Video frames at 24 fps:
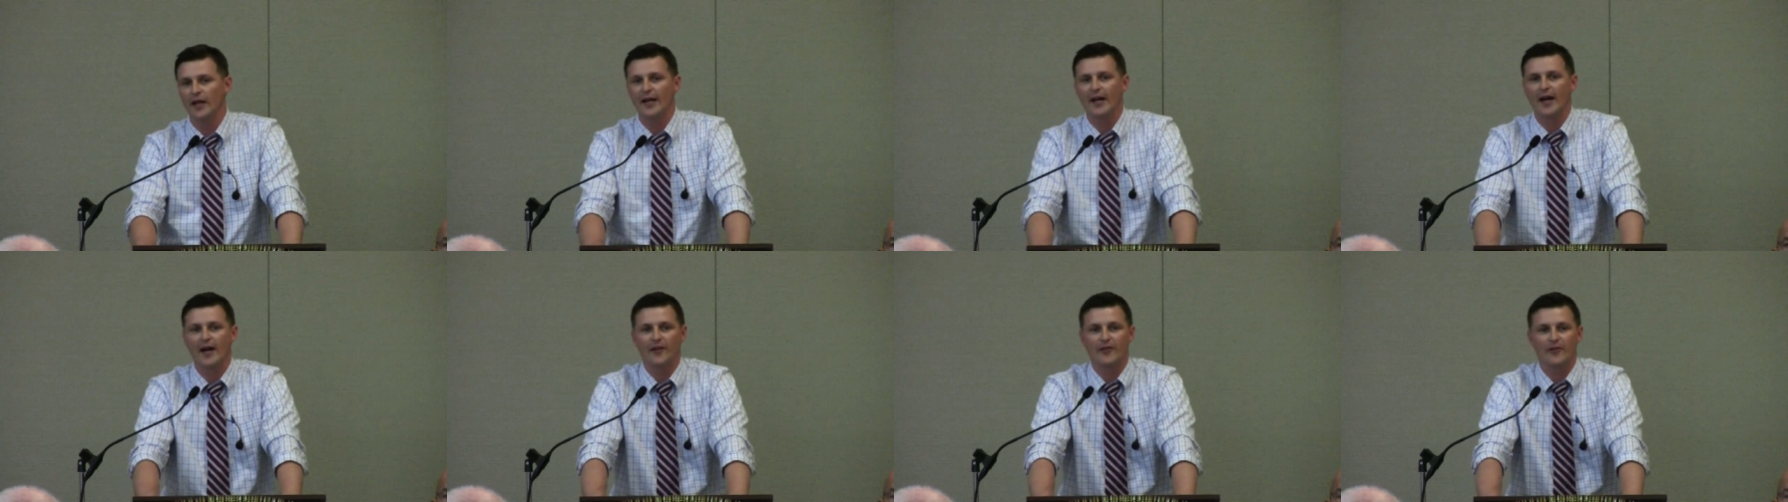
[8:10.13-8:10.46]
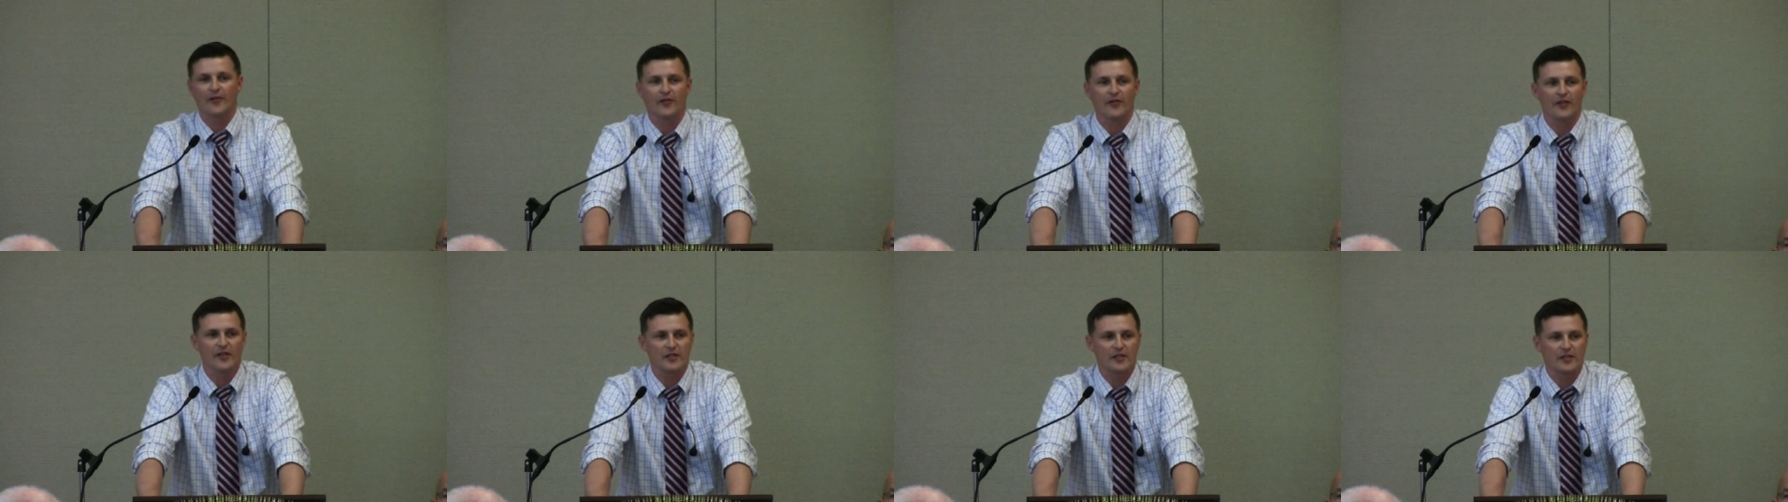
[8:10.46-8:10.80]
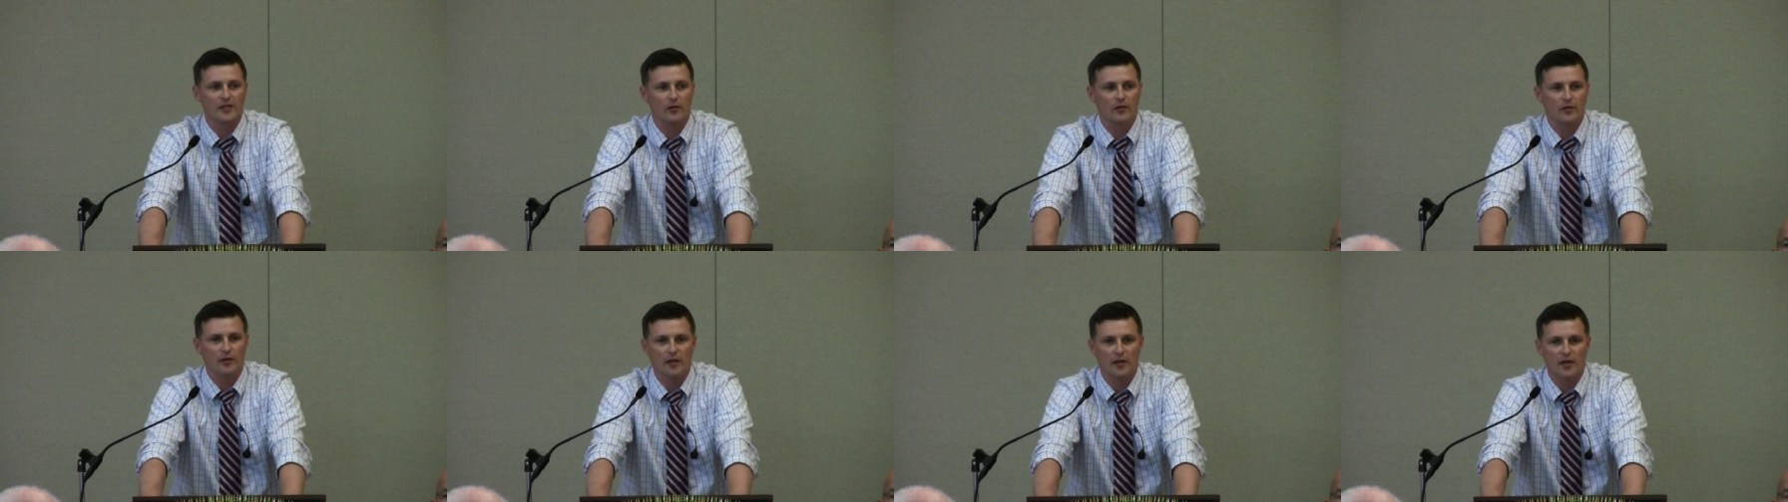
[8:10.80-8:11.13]
I got other things
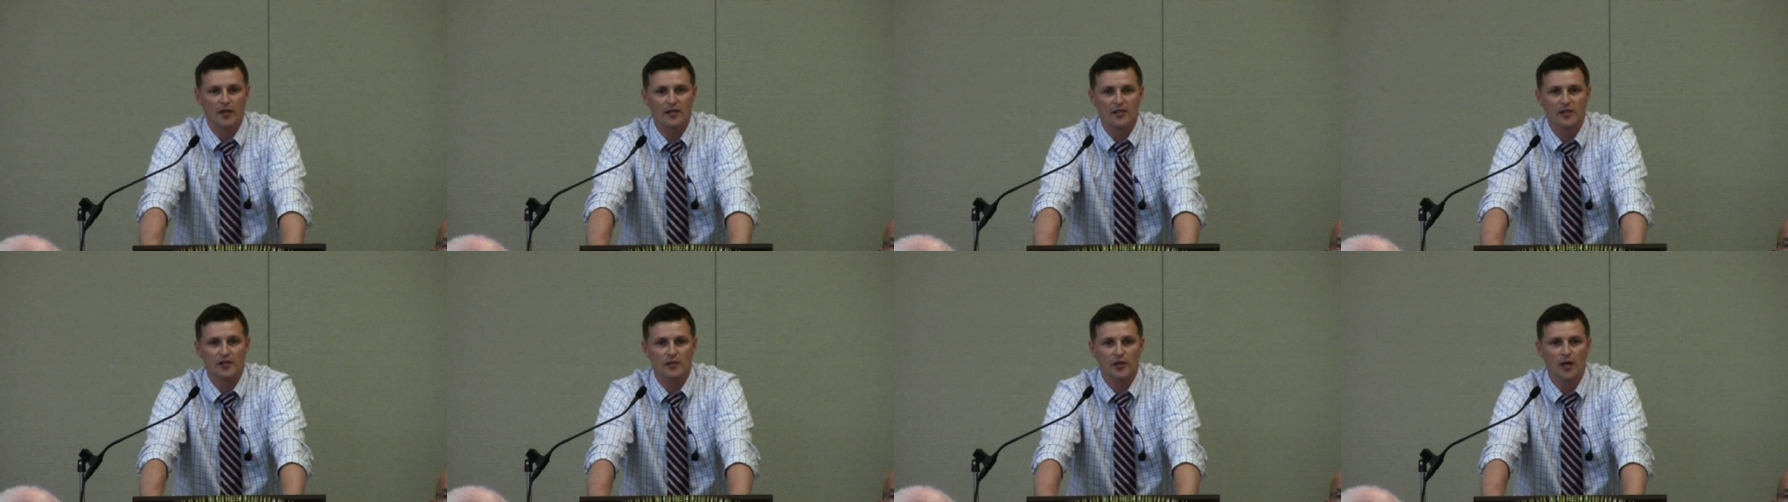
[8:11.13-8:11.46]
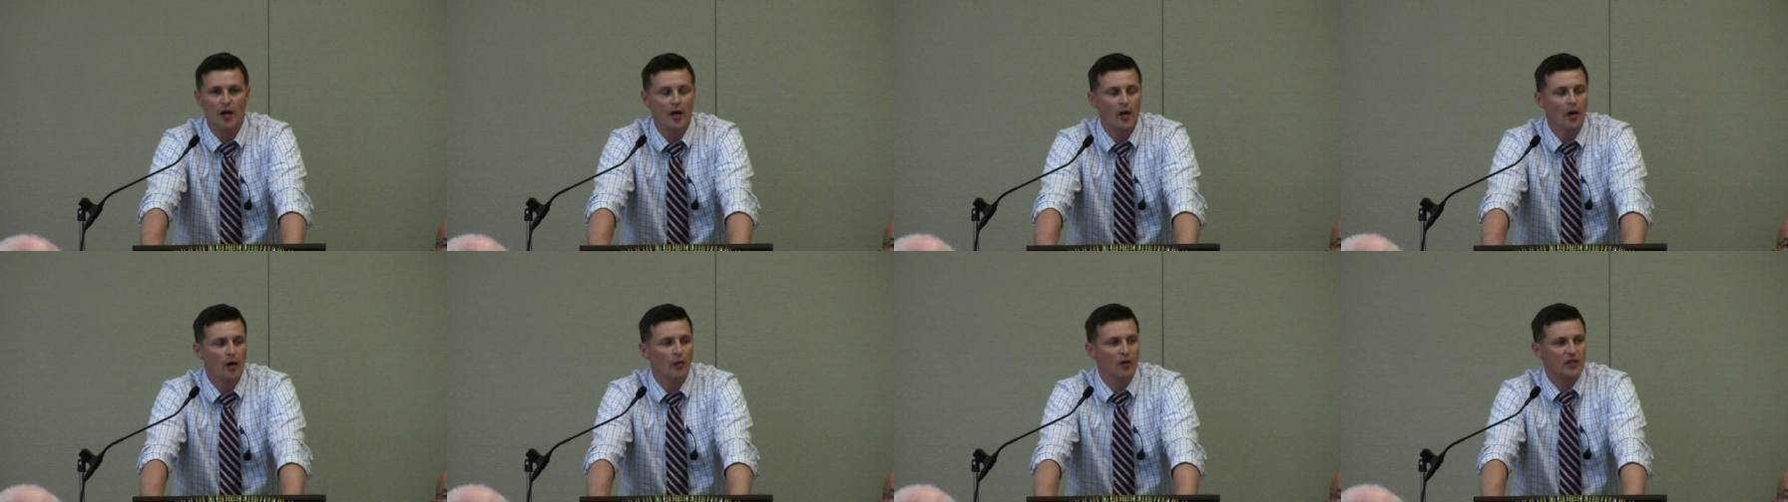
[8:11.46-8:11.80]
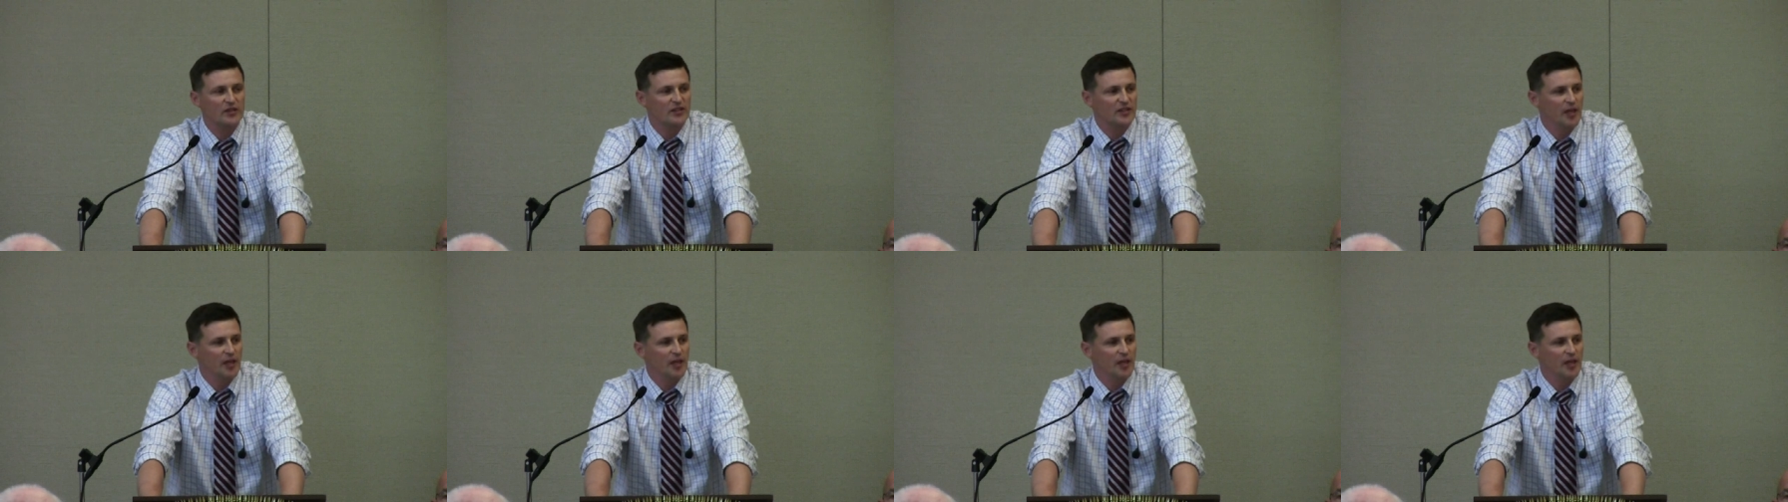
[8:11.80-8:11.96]
going on. He says, well,